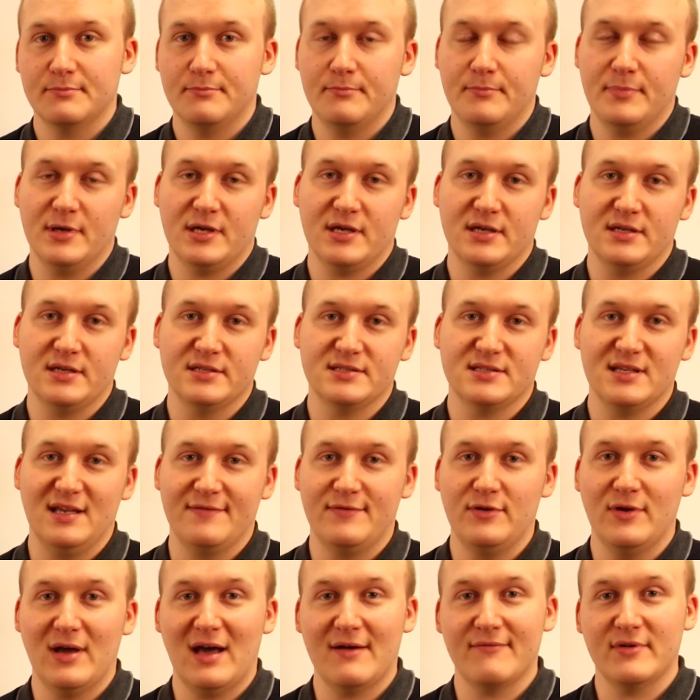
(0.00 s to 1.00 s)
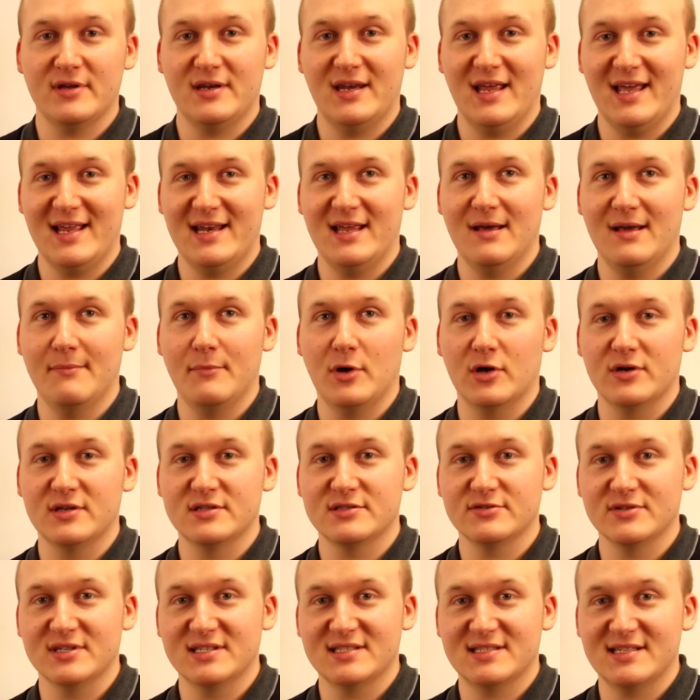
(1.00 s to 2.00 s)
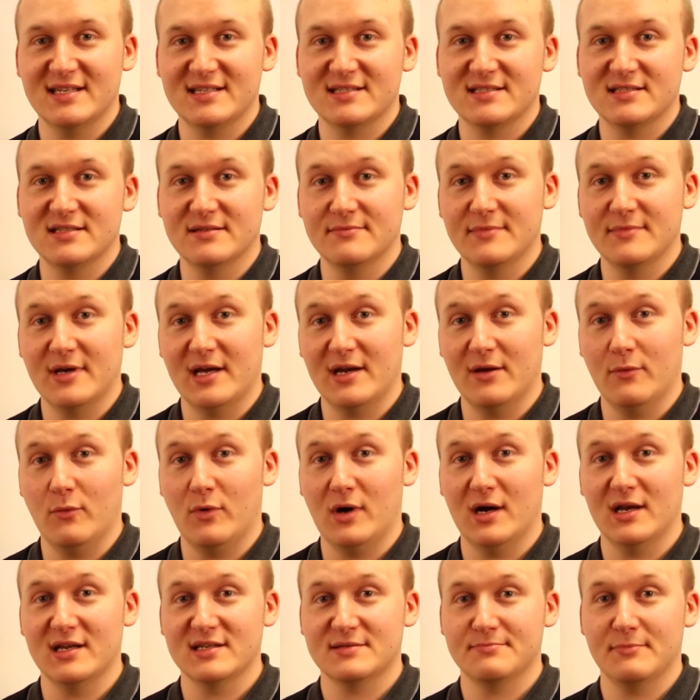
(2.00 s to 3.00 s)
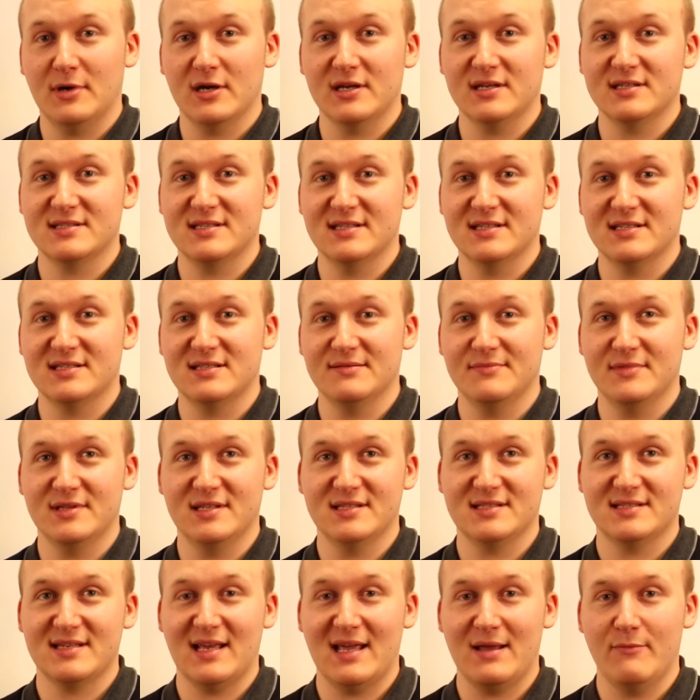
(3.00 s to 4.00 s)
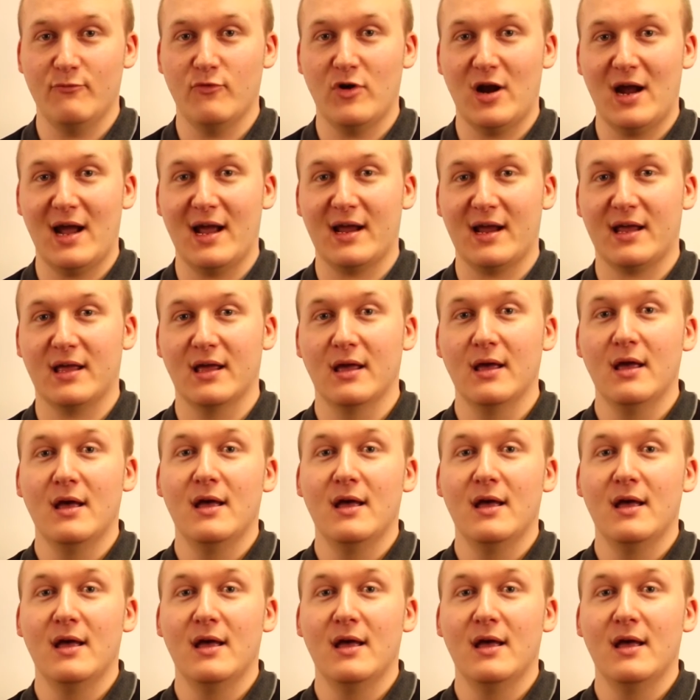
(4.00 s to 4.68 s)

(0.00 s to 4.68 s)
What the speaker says: because if you have an in-ear monitoring system and a wireless mic system in the same rack,